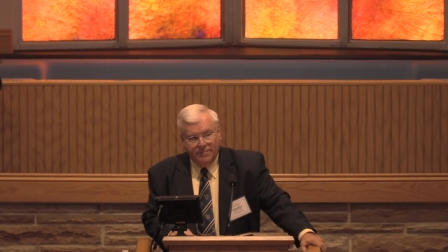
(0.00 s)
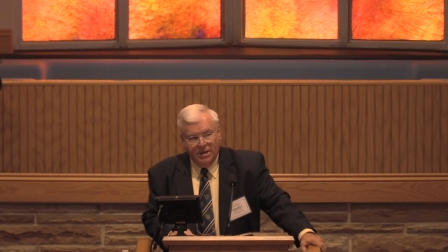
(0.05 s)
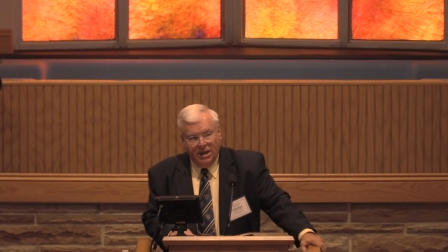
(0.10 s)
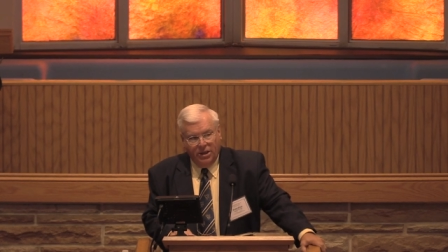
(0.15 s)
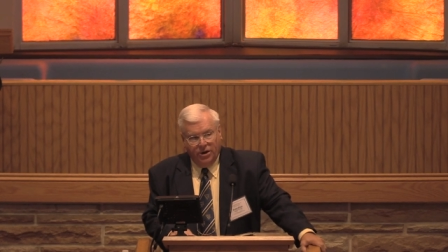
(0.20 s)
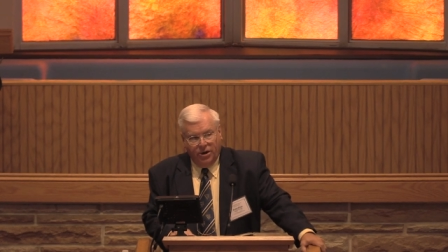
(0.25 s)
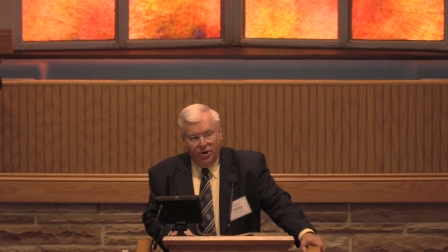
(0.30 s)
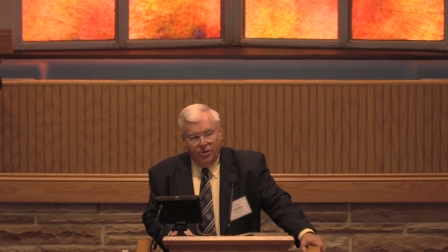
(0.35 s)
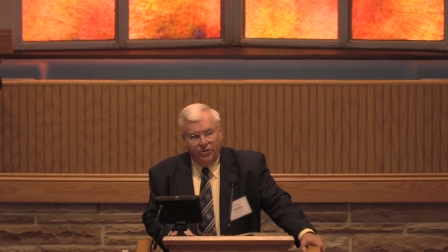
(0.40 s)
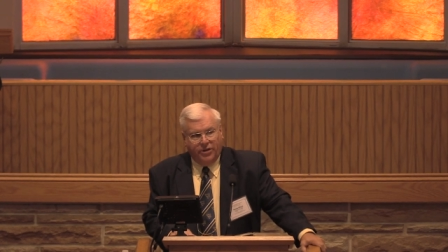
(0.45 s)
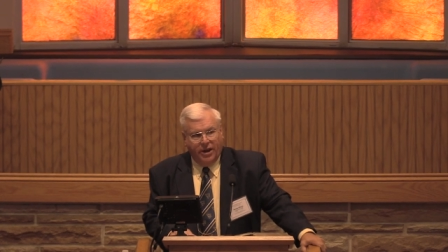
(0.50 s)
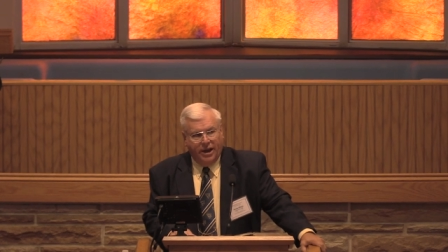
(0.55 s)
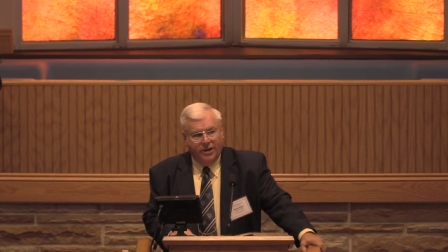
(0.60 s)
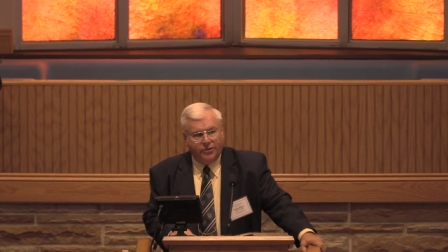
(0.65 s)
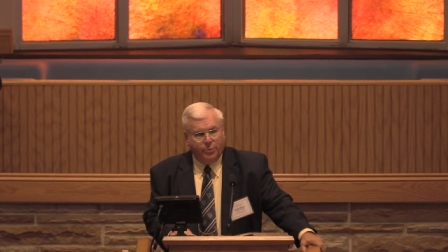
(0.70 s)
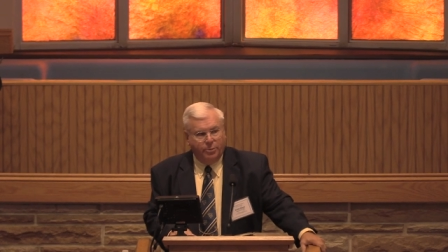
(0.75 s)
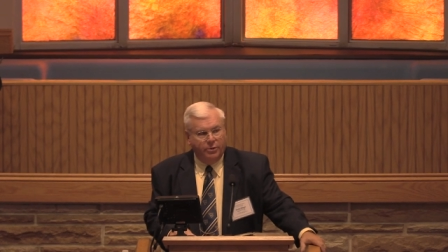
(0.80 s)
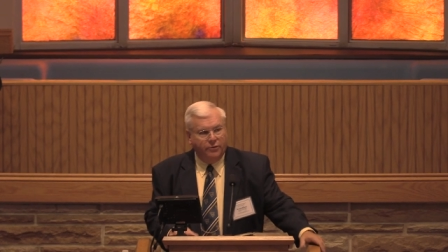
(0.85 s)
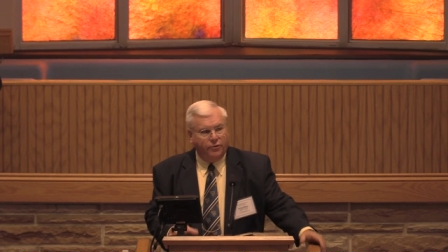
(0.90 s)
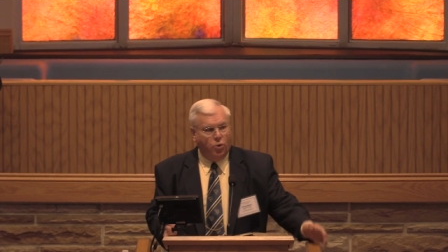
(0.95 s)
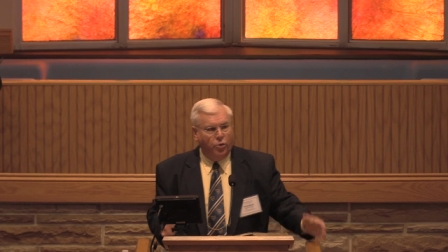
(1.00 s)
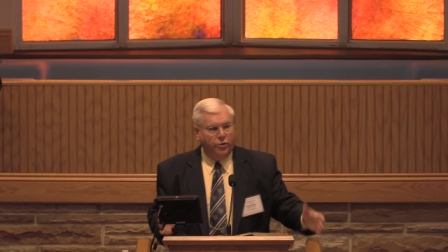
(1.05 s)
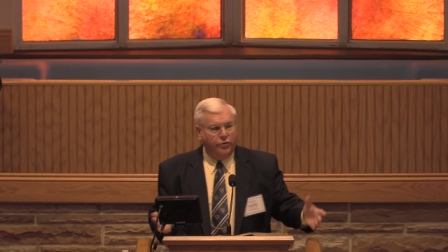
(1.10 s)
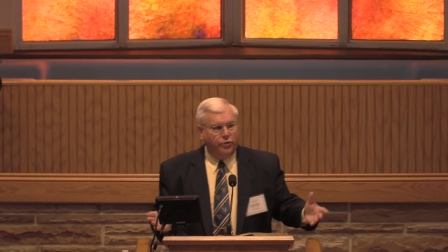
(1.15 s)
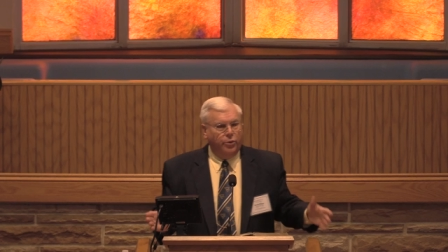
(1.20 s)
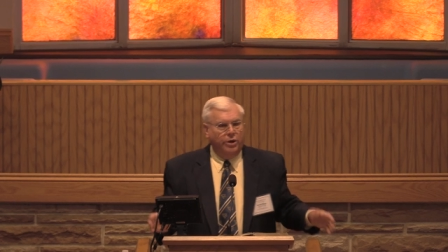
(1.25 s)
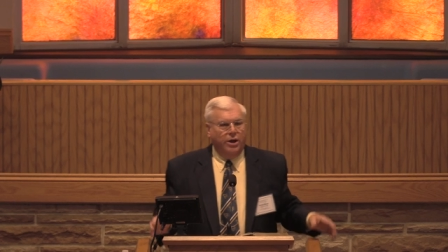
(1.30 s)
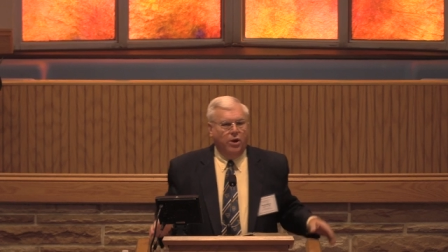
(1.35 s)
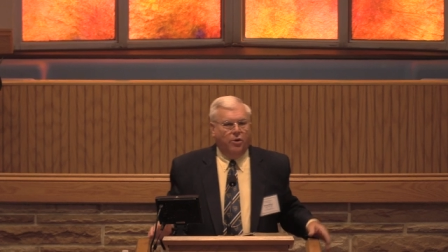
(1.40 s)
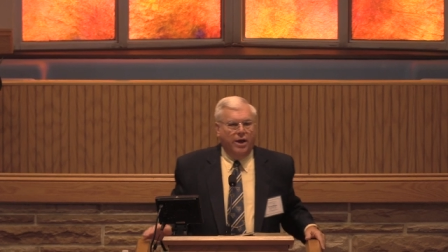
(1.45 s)
In the New Testament, of
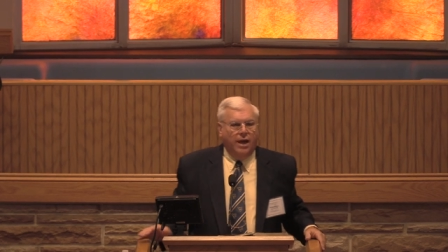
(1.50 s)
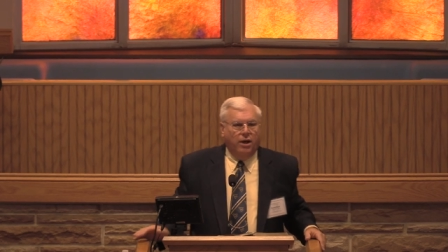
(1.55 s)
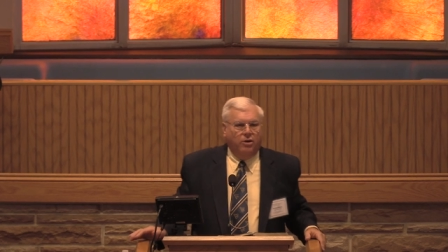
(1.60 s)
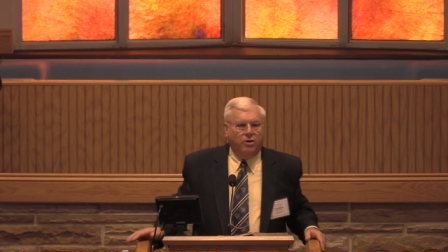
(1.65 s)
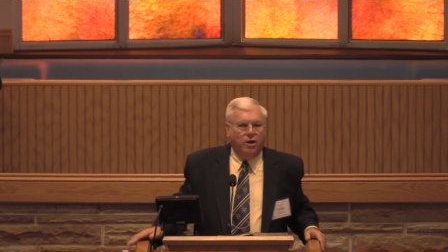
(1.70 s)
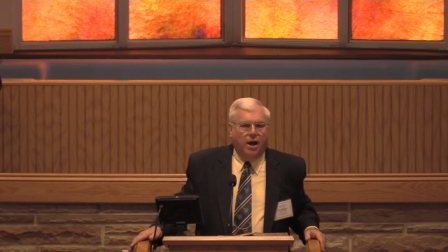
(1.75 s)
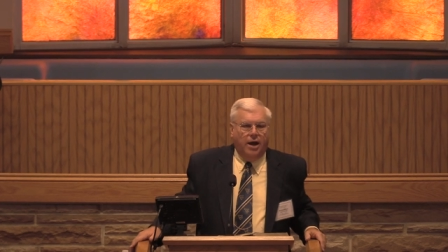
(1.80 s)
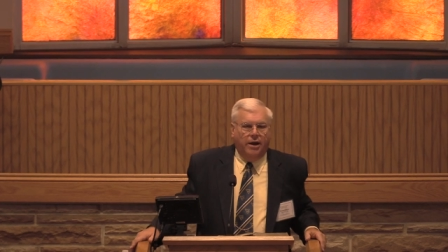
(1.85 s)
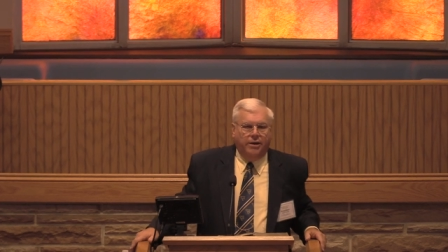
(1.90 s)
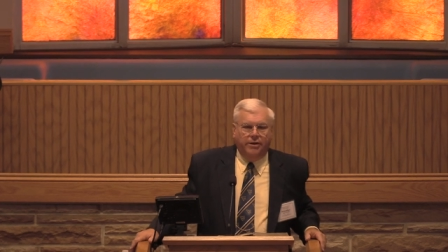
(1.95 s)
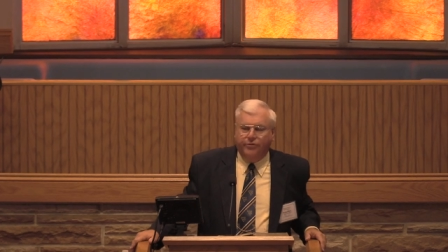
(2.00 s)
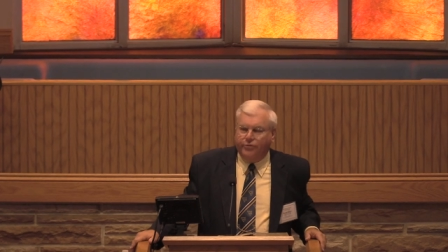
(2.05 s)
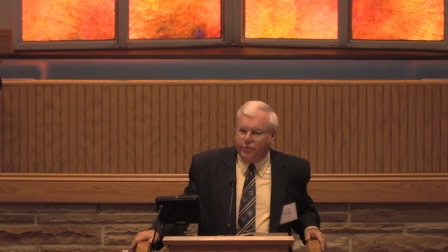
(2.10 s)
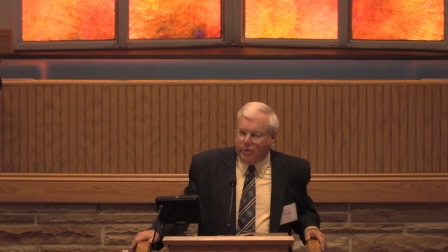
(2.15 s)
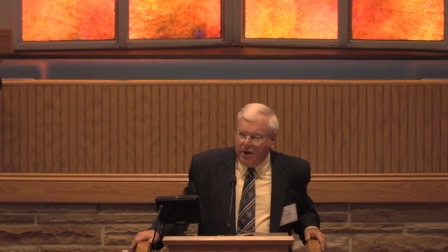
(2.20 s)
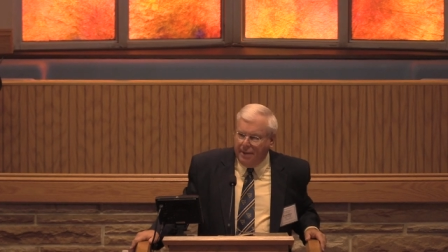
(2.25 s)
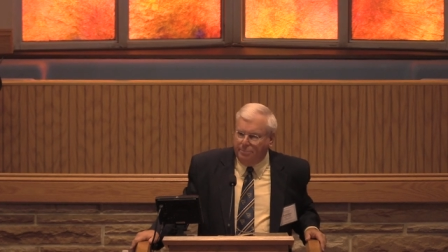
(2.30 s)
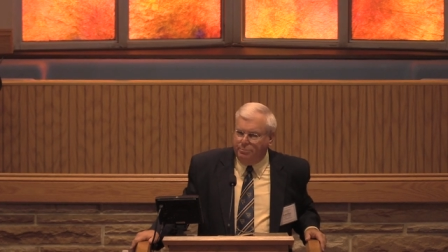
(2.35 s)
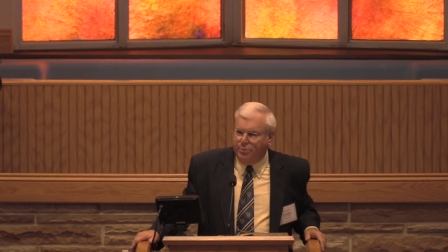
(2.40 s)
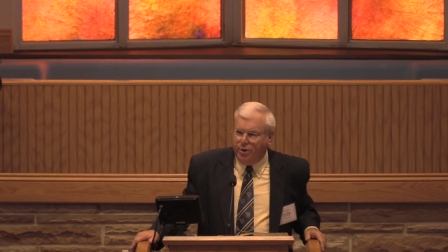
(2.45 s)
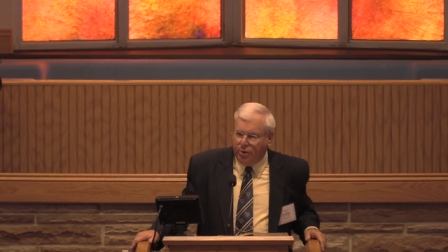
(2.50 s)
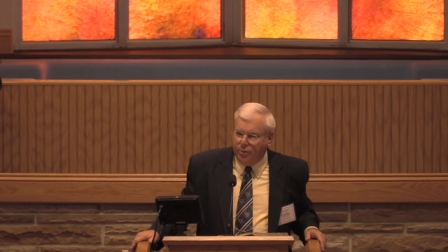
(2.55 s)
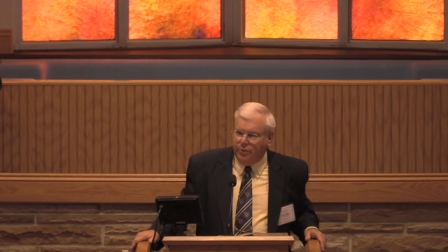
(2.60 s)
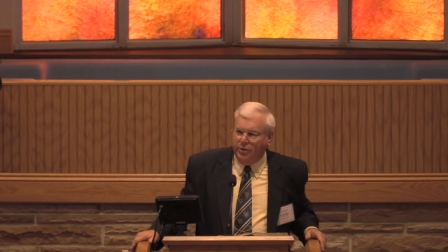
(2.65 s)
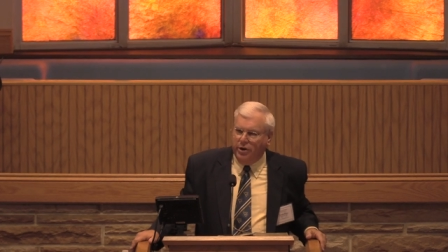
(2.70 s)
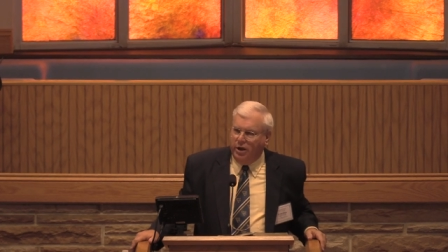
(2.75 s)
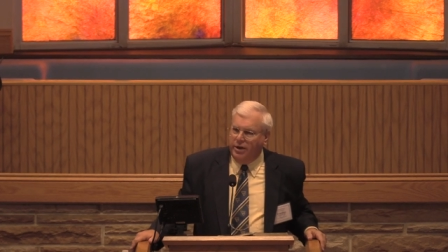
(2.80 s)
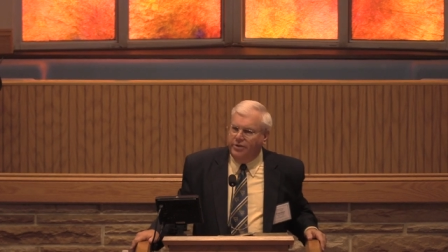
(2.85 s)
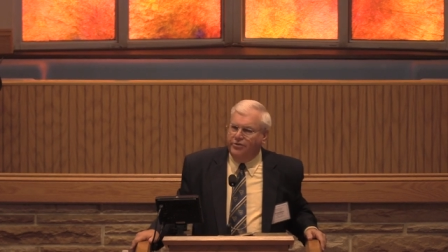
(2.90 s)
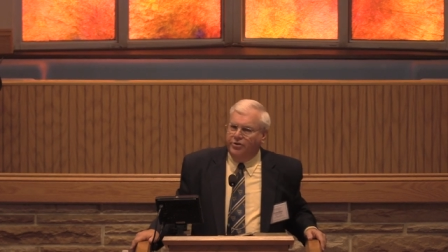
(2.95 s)
course, we know how God described pure
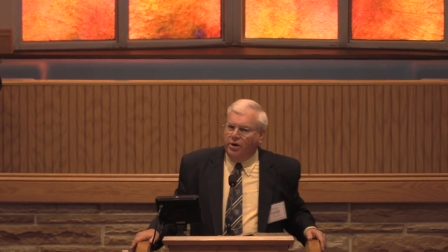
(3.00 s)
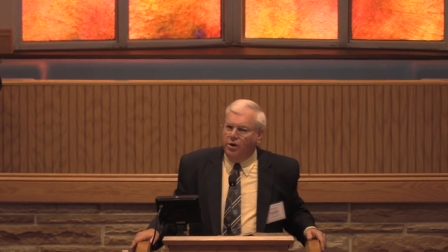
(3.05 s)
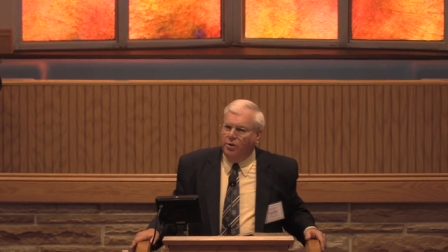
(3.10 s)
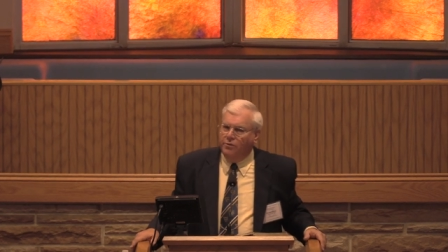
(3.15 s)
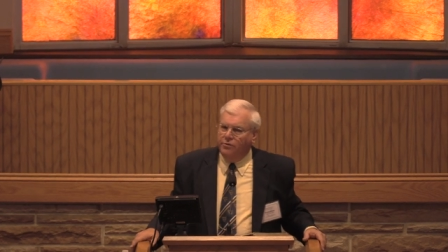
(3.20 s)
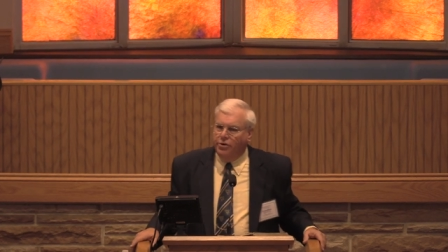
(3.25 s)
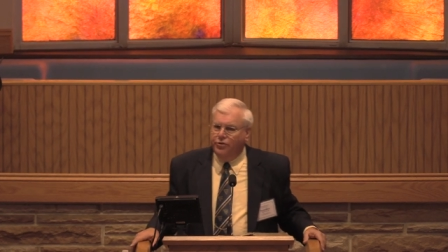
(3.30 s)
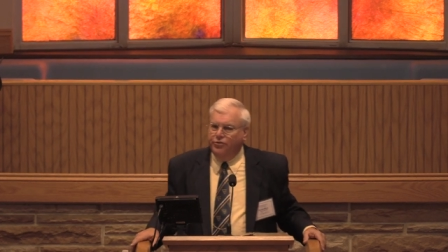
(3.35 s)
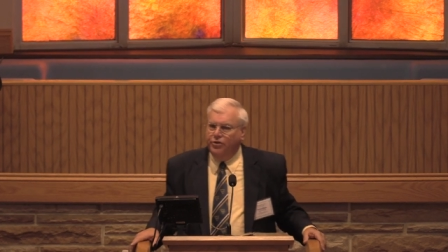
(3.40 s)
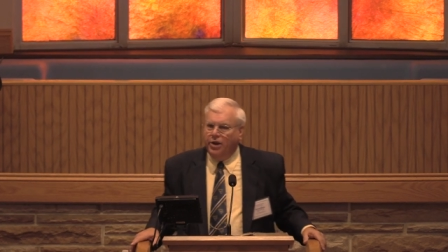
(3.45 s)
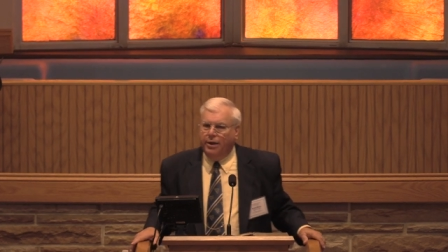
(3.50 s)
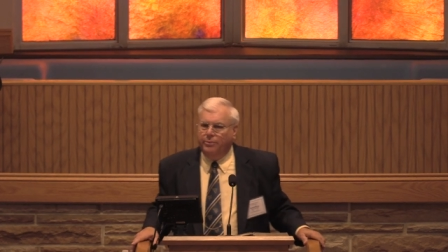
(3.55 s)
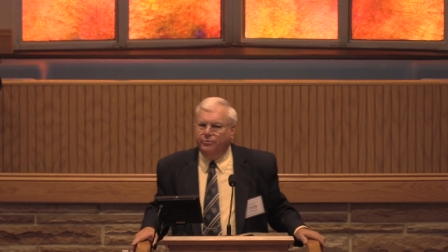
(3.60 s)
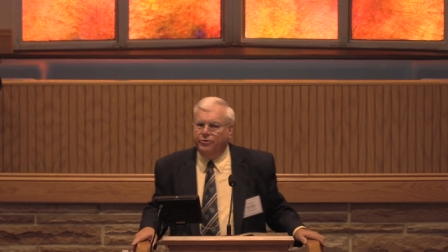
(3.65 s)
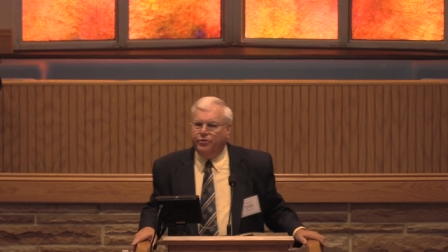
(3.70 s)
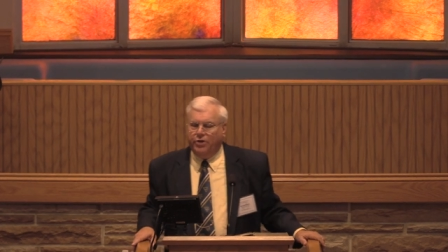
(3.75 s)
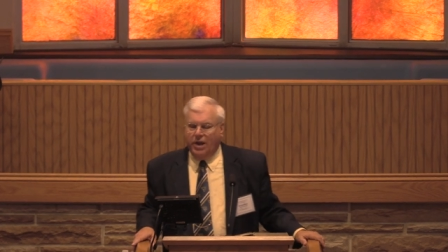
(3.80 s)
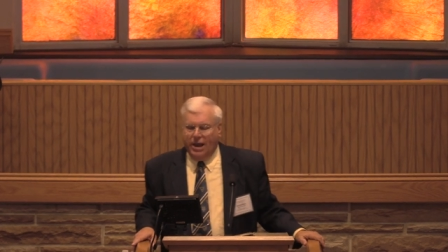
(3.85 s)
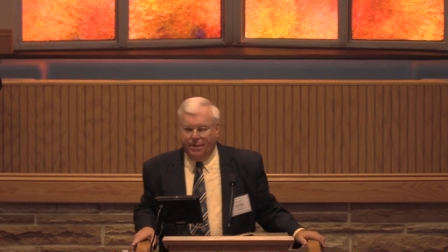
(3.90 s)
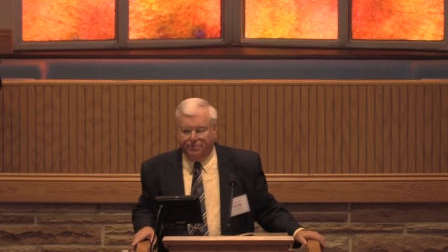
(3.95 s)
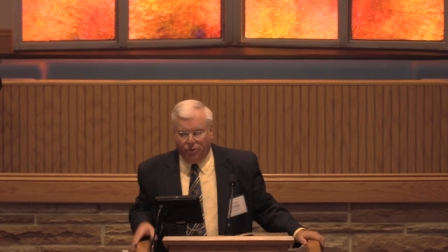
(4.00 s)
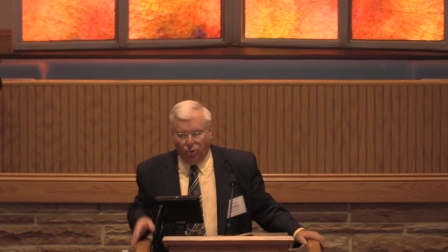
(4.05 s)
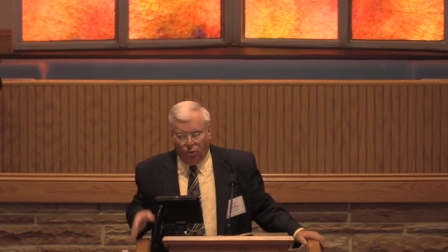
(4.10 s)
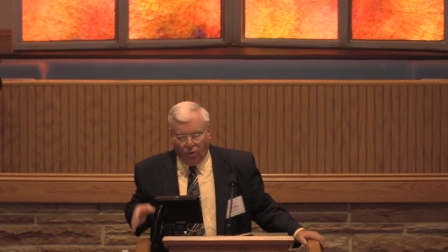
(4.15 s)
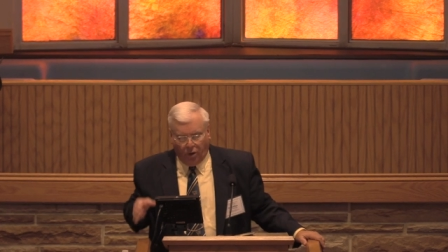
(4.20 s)
religion over in James chapter